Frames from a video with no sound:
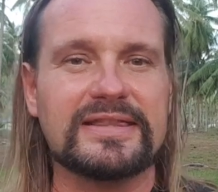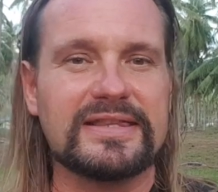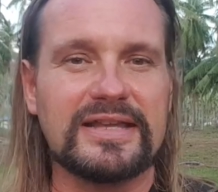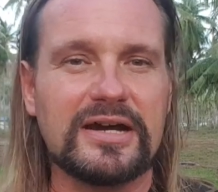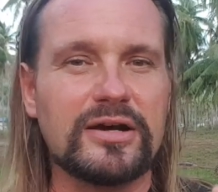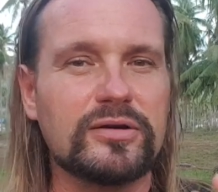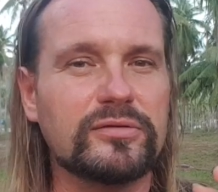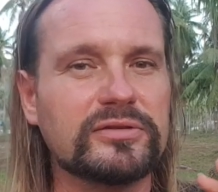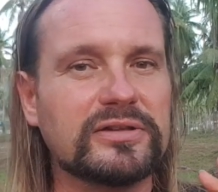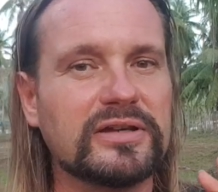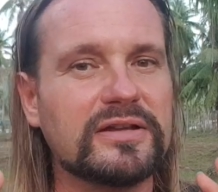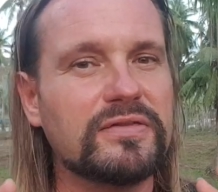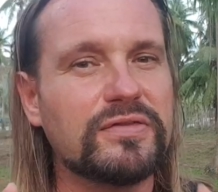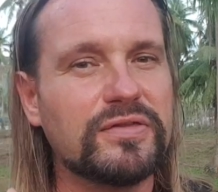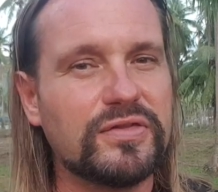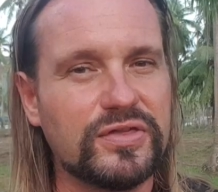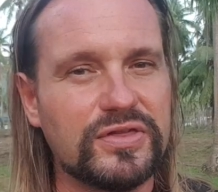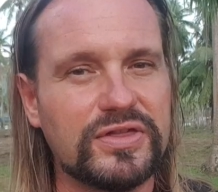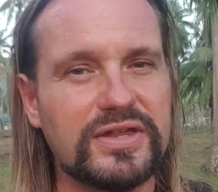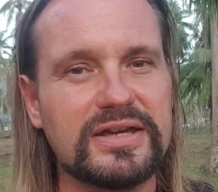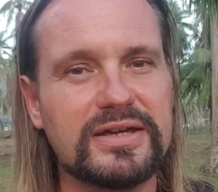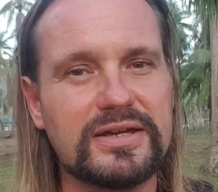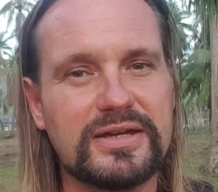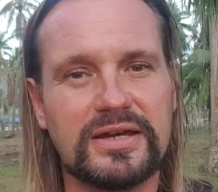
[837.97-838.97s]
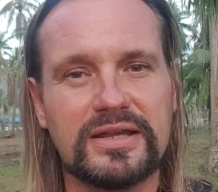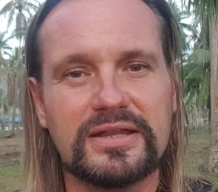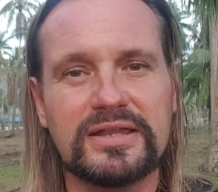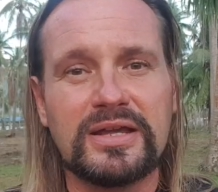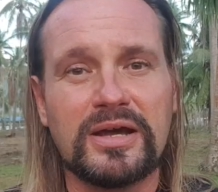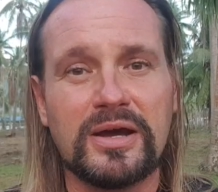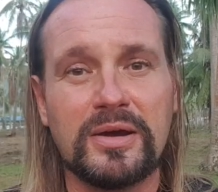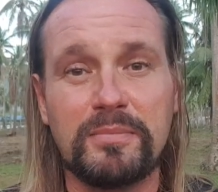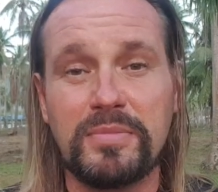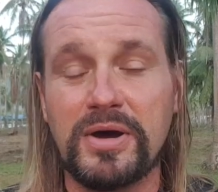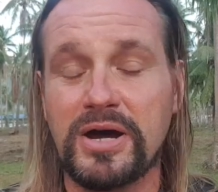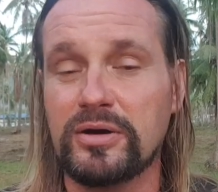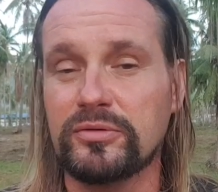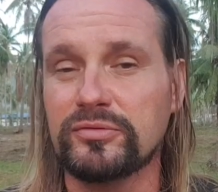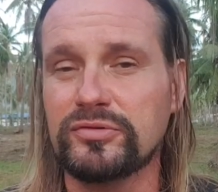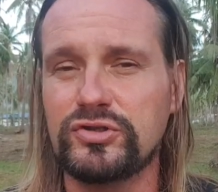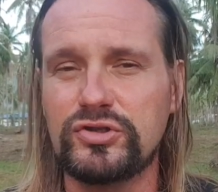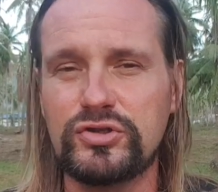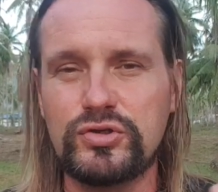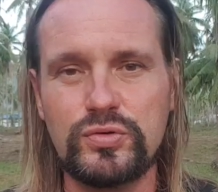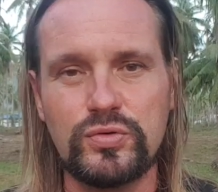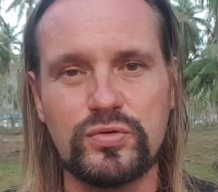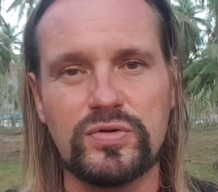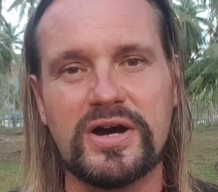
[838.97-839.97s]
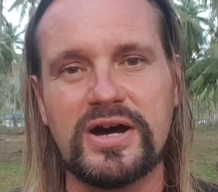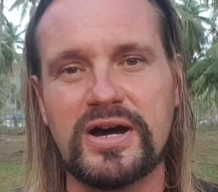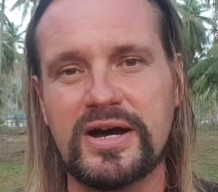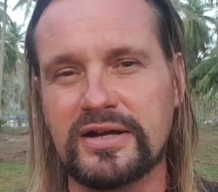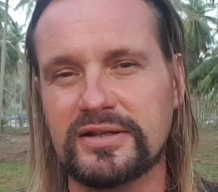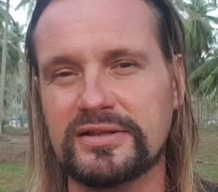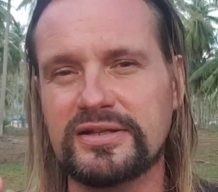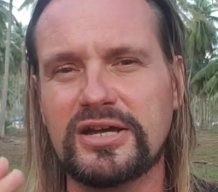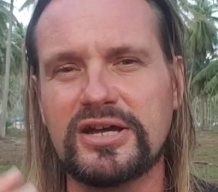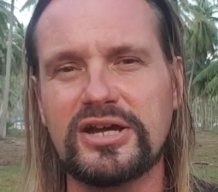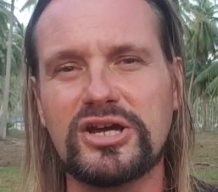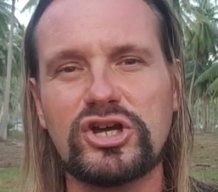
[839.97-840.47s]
down and think about your art,